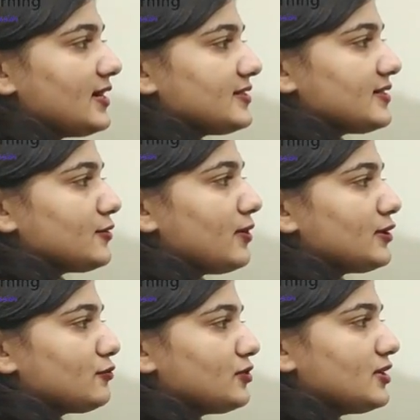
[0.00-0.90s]
is
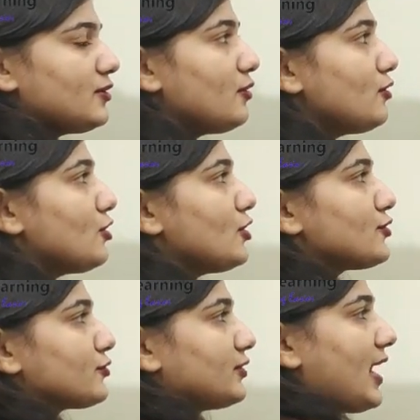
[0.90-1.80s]
equal to zero.
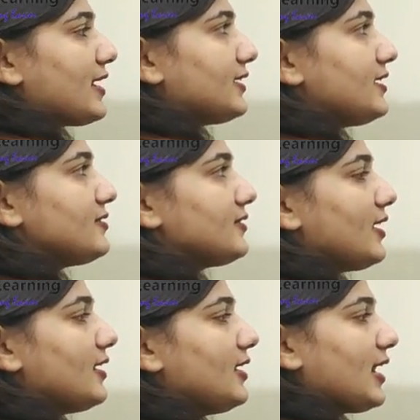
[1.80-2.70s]
So that is,
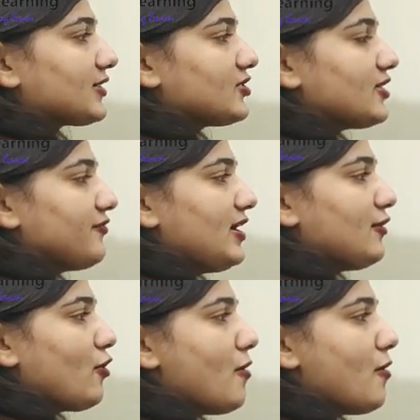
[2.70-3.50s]
the electric field